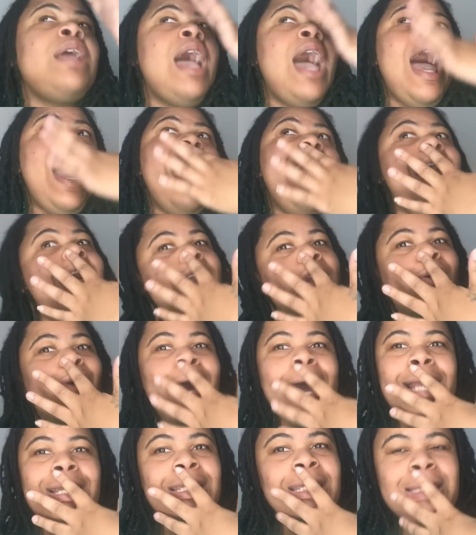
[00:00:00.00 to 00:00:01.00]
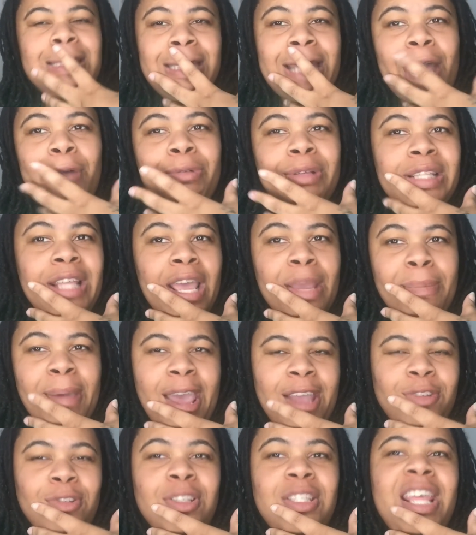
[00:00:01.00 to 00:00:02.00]
I had no idea today was St.
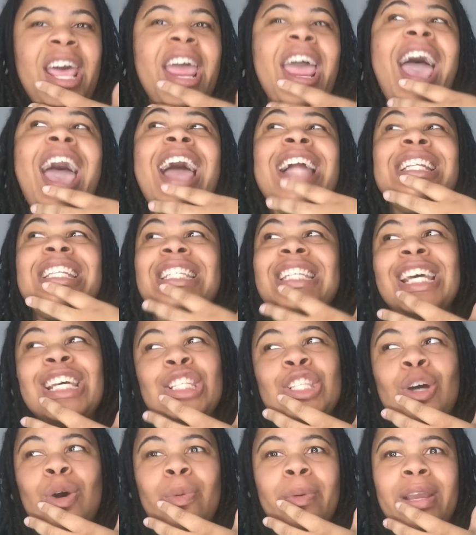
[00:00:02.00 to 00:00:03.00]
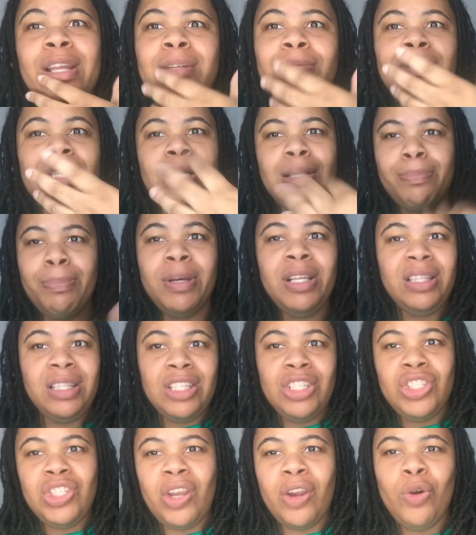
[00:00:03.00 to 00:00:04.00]
Patrick's Day. I just so randomly to put
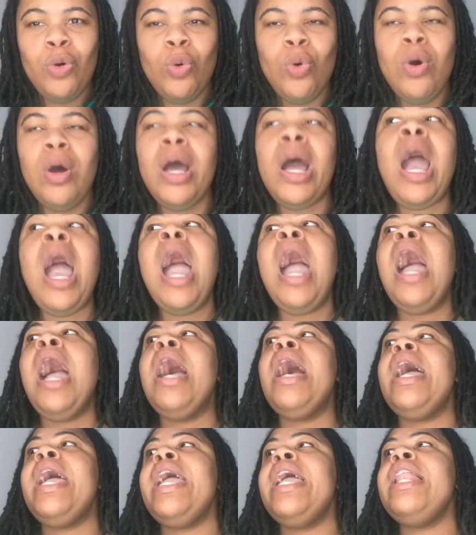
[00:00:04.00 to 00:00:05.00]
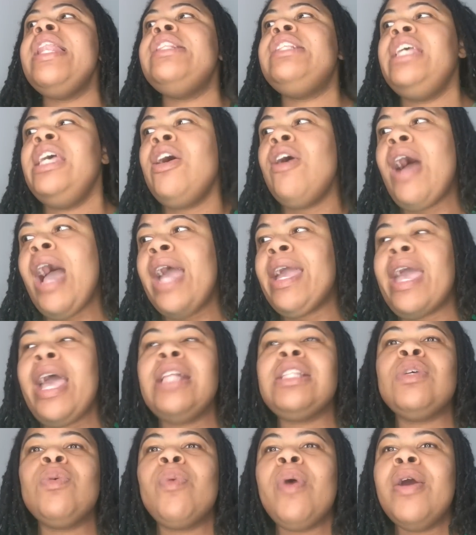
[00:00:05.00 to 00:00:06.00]
this shirt on until I got
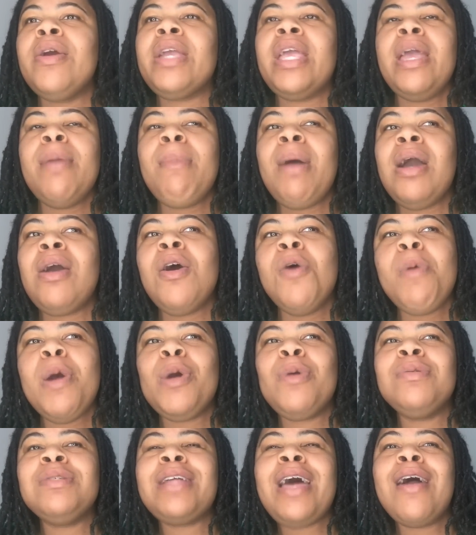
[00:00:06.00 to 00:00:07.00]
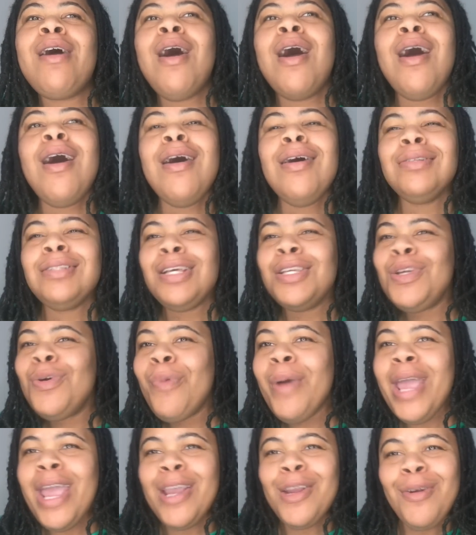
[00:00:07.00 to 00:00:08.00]
to work and my coworker was like, oh, so you
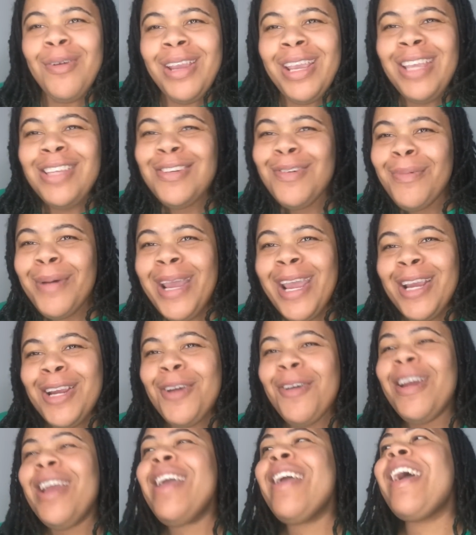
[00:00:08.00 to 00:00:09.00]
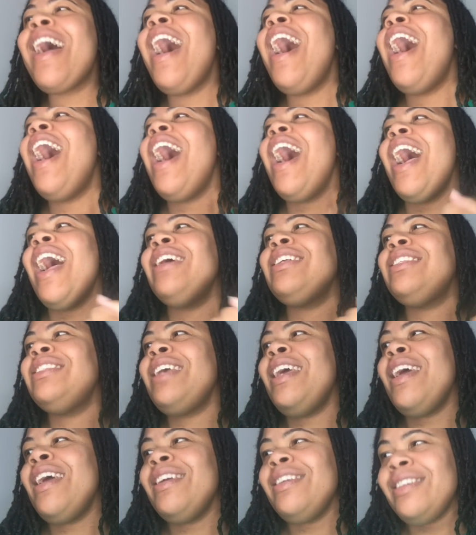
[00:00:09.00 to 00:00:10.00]
wearing green? You wearing green? I
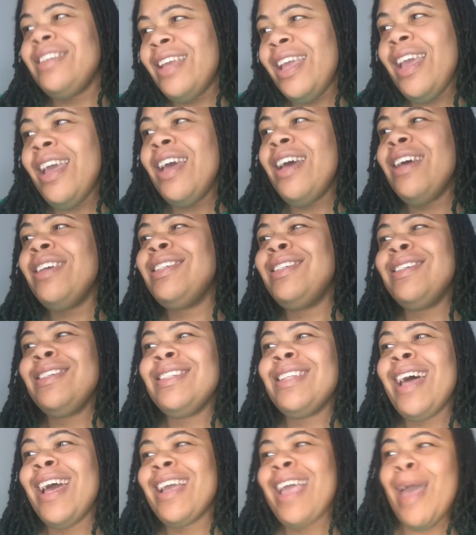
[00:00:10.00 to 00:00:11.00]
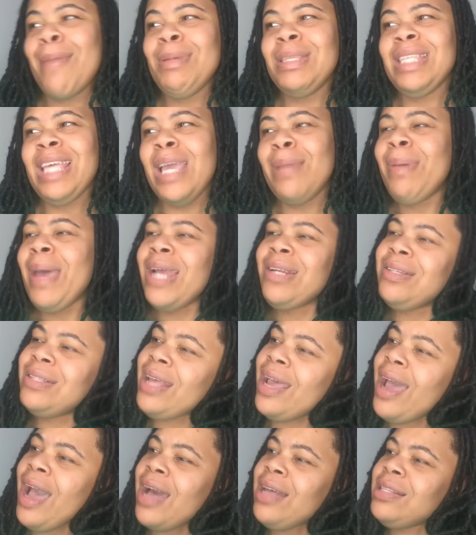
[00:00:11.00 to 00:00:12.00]
said, yeah. She was like, happy St. Patrick's
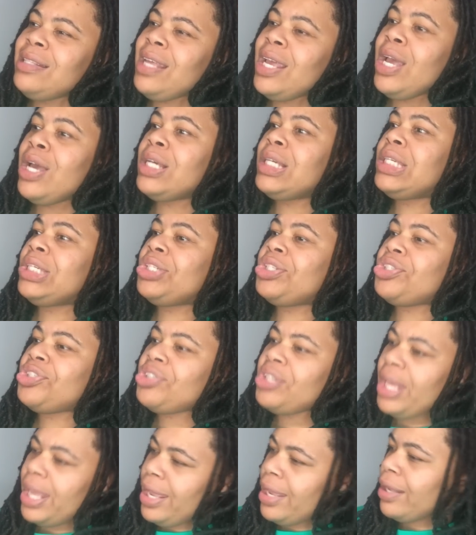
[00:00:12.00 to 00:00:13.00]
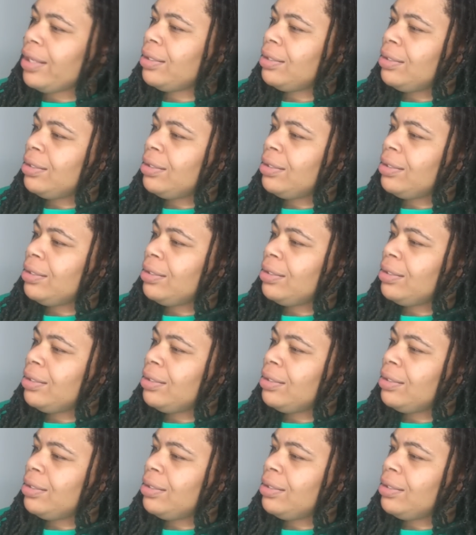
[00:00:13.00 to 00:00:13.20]
Day. I said, shit.